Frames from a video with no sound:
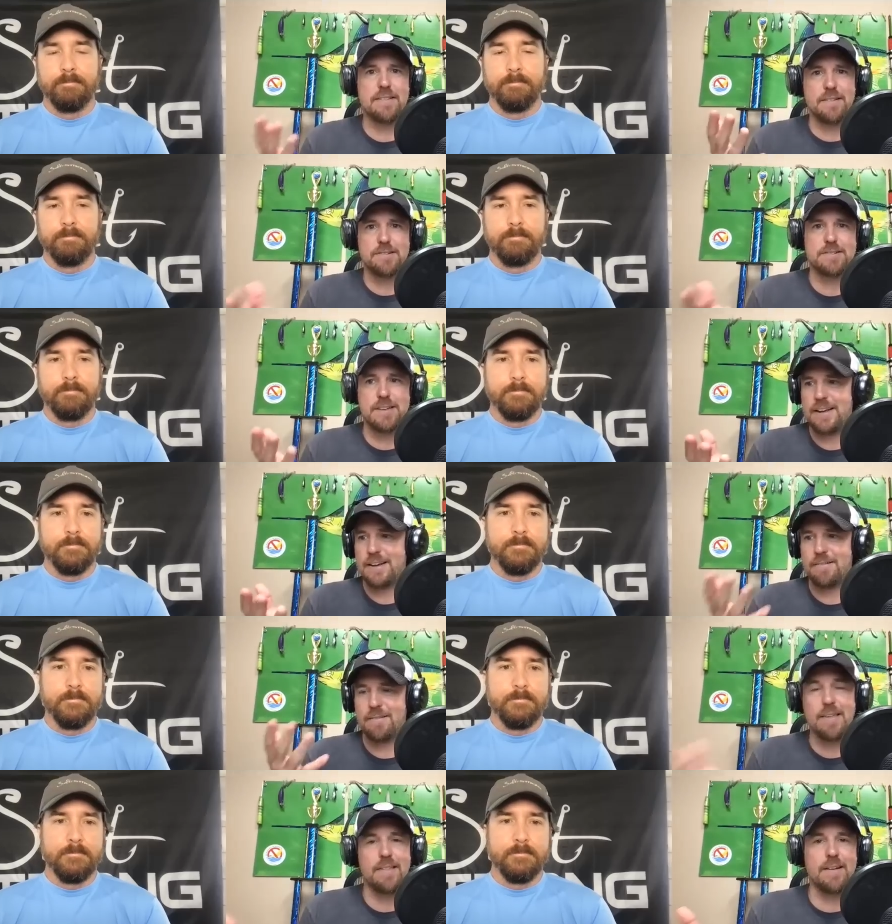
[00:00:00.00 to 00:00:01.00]
Speaker 1: that they're
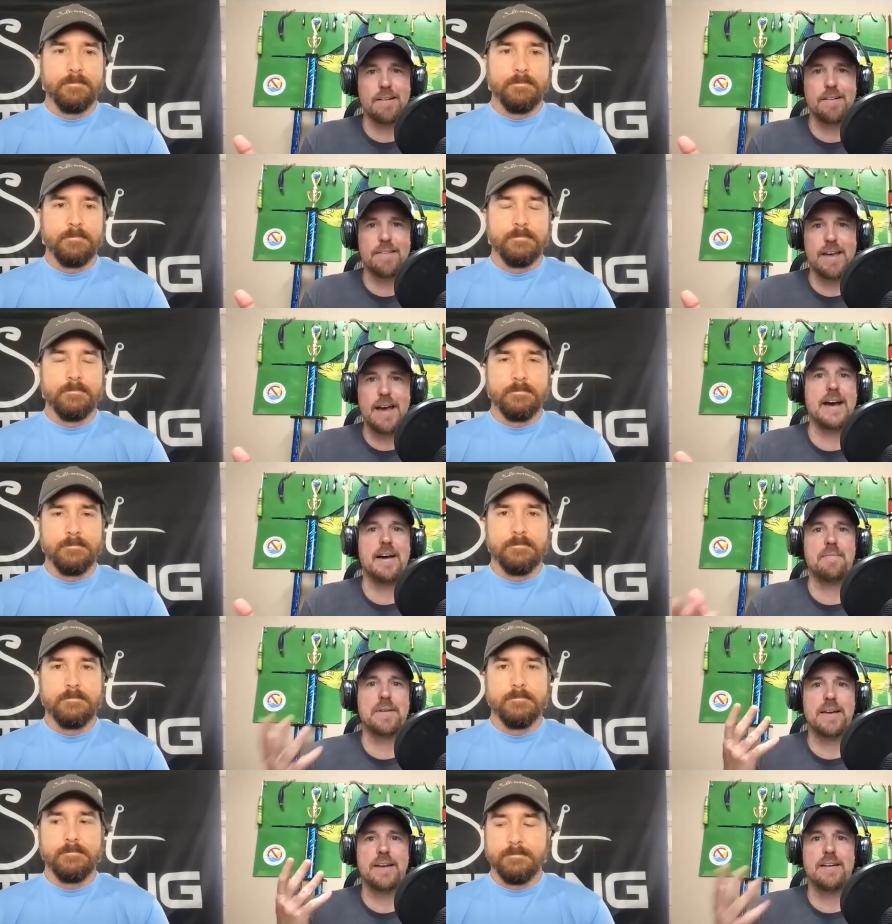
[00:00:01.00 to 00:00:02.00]
seeing right there on the
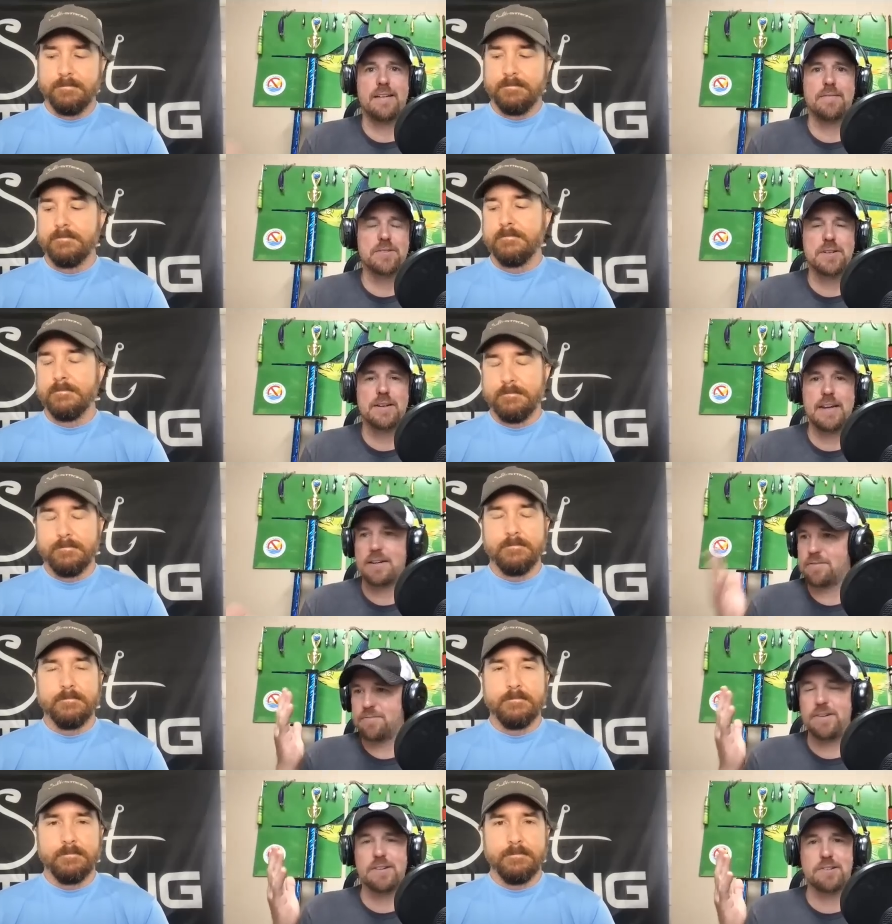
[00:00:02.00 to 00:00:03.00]
app and all of a sudden
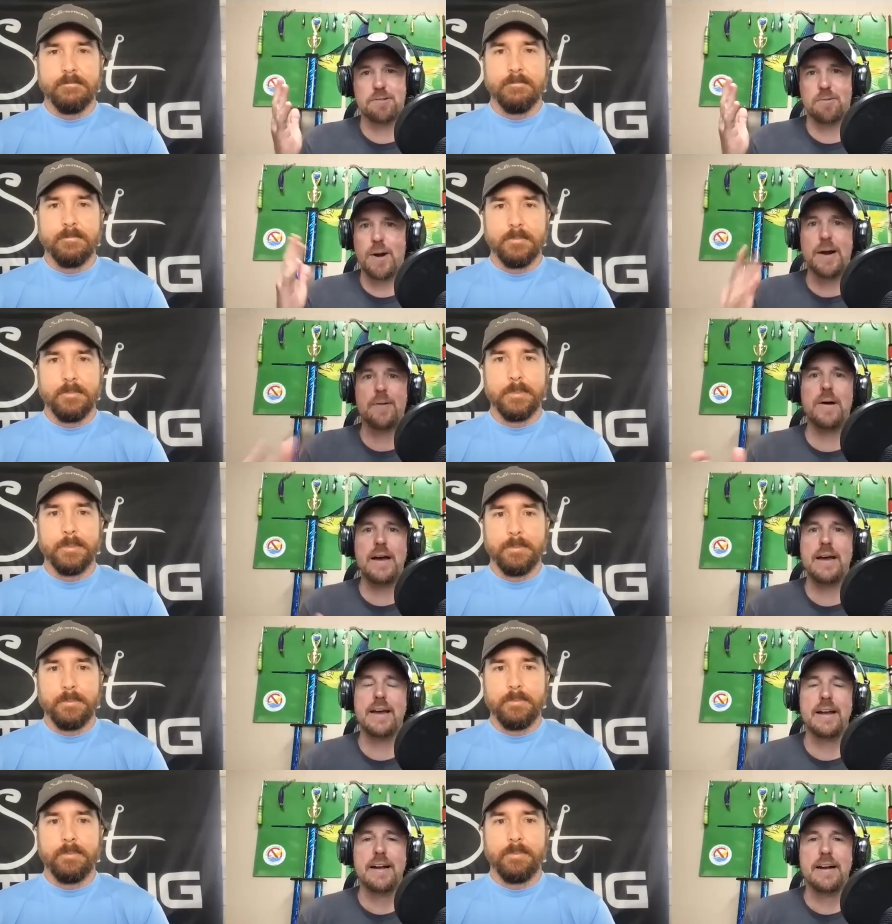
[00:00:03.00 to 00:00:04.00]
catching fish right
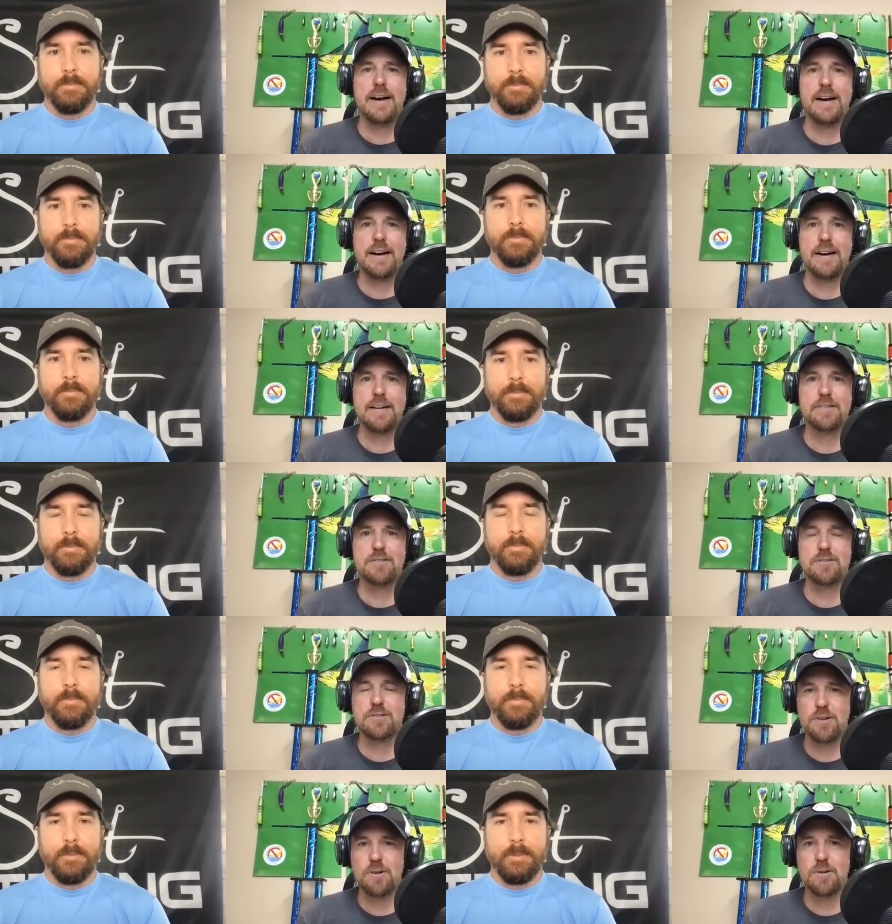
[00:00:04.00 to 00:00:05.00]
away. Uh,
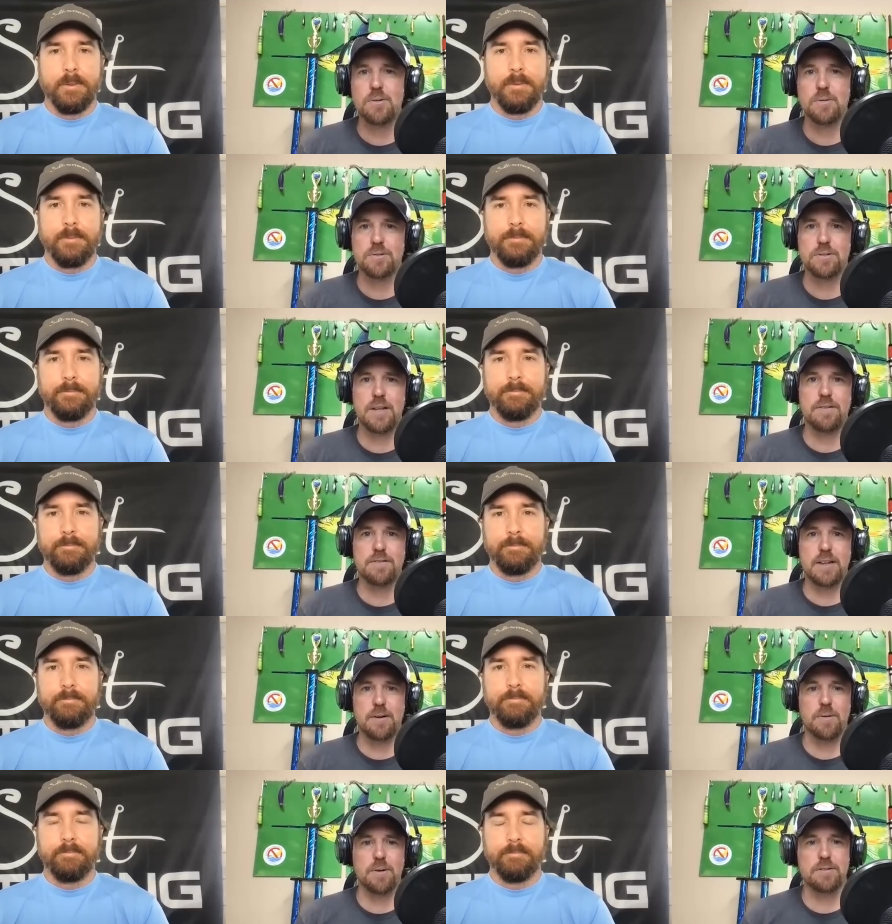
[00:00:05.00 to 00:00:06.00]
so cool seeing this
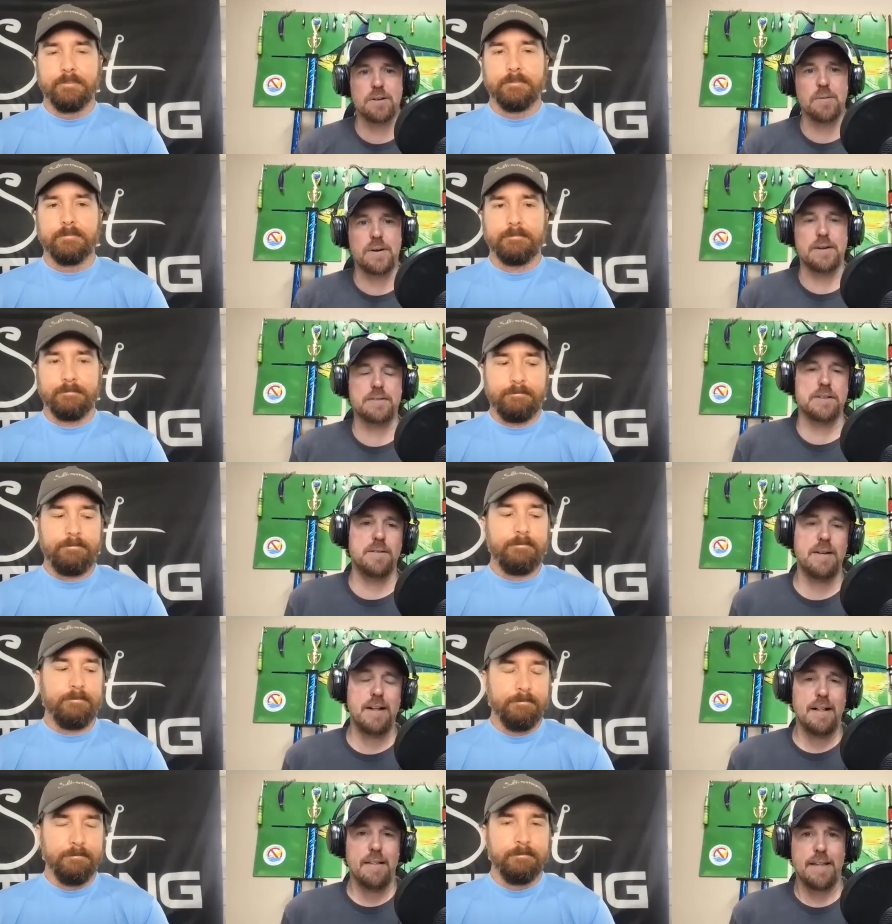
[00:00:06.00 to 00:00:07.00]
thing work so well. So
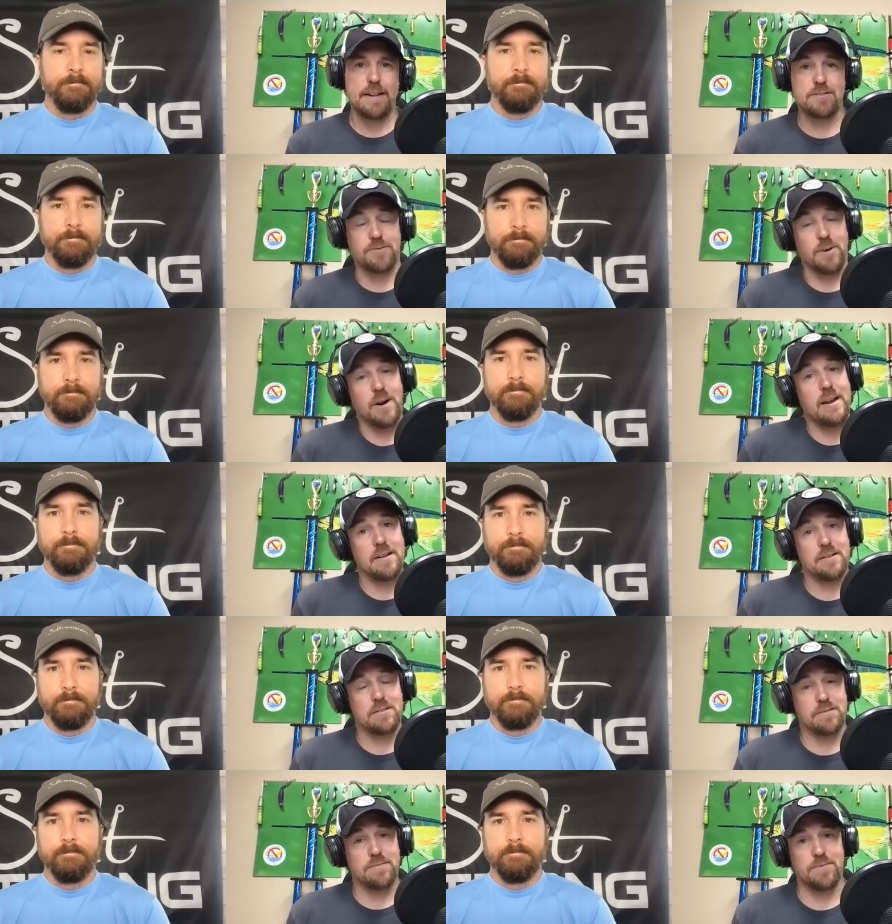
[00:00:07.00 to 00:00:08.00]
that's free.
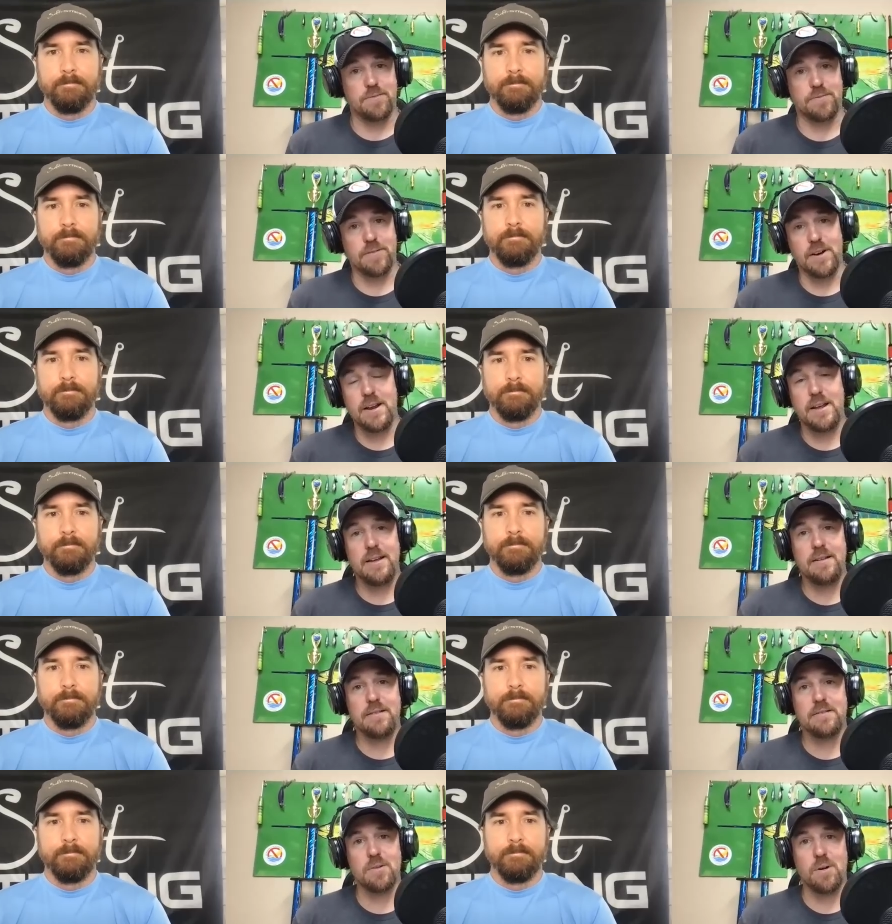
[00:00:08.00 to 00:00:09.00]
It's
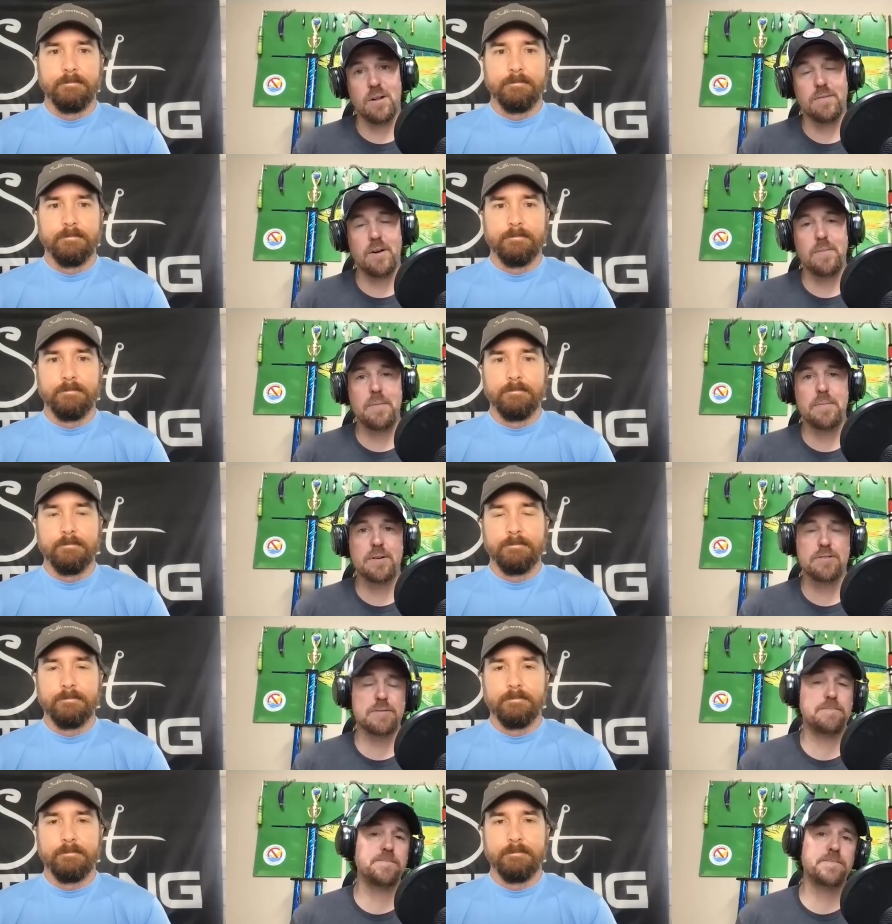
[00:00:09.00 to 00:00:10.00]
free to all of our
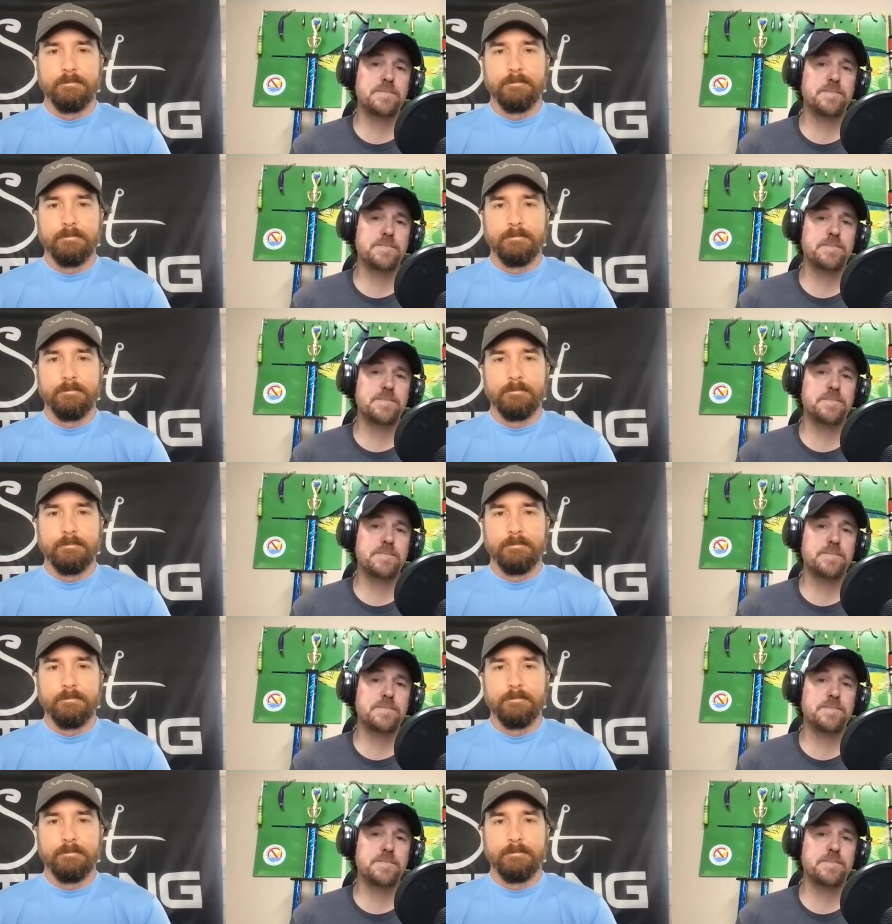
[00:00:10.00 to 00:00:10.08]
members.